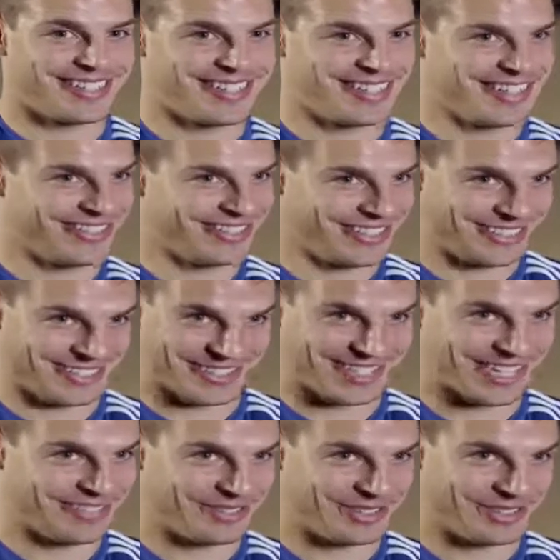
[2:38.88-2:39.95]
now is not
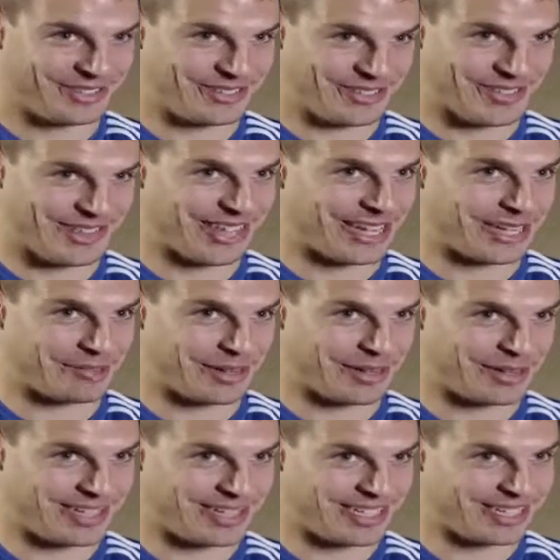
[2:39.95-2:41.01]
time to think
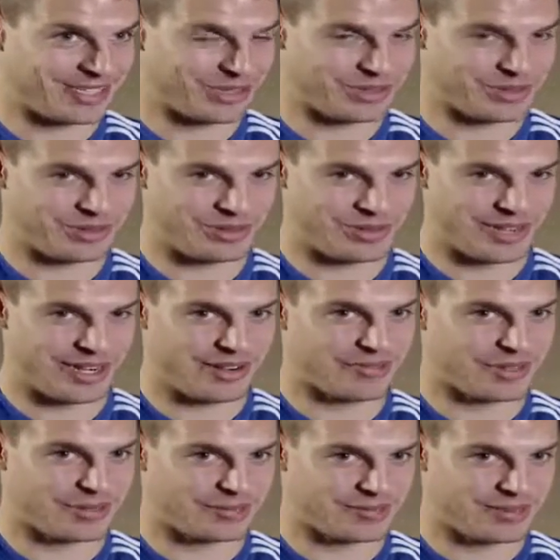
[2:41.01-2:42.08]
about it, just to learn
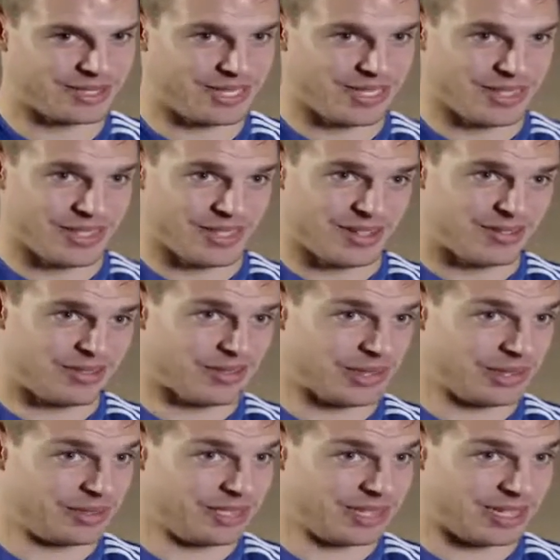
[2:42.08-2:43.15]
from
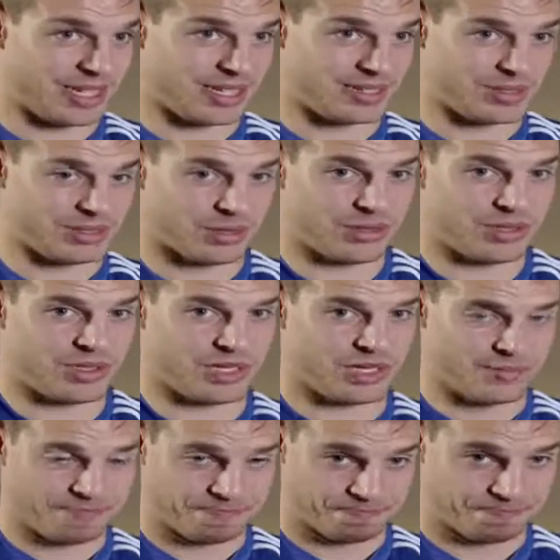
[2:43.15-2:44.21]
the mistakes.
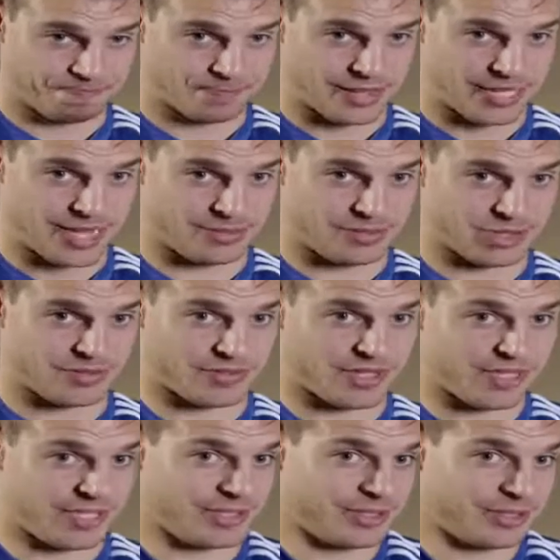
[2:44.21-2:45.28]
Obviously, the
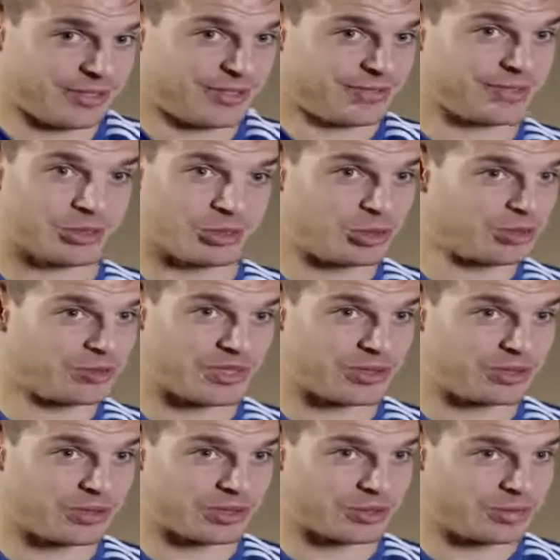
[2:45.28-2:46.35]
atmosphere is not good when
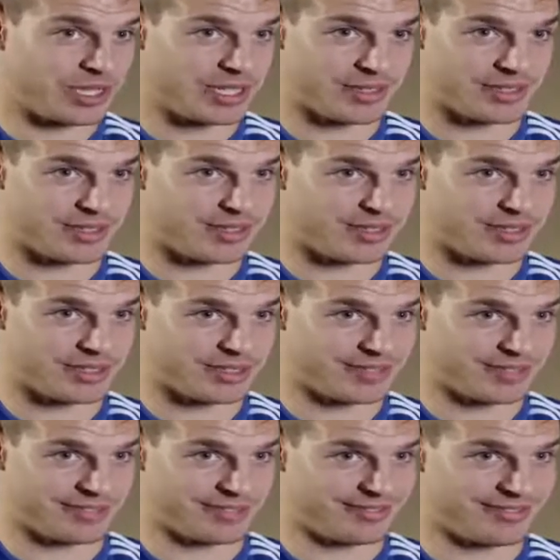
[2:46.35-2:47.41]
you don't win,
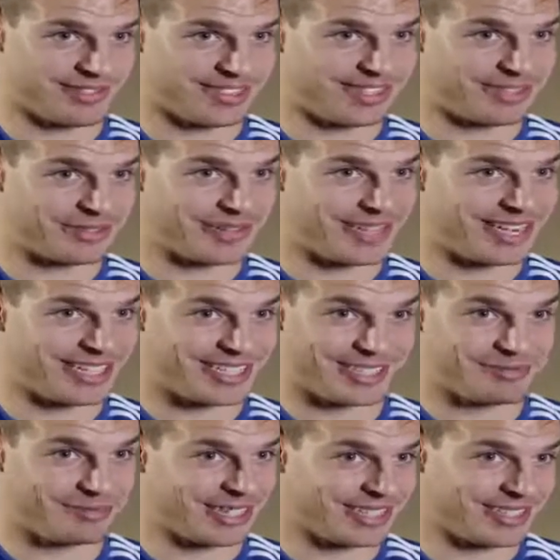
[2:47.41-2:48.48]
and this is
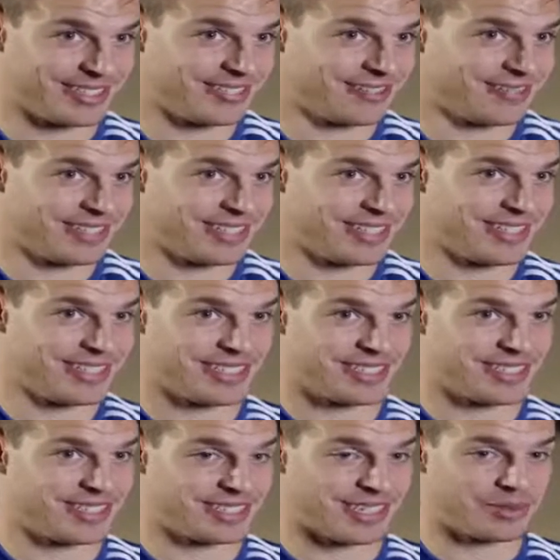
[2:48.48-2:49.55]
reality, but
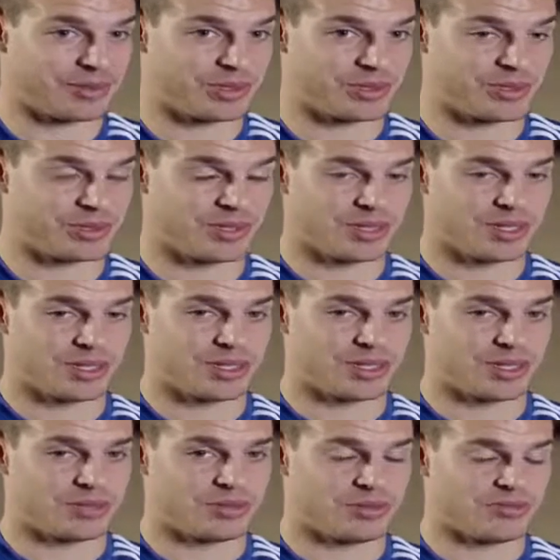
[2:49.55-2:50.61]
it's time to
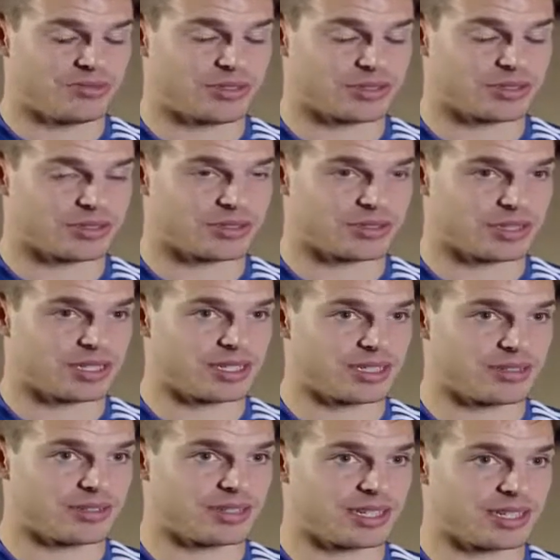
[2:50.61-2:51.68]
focus on the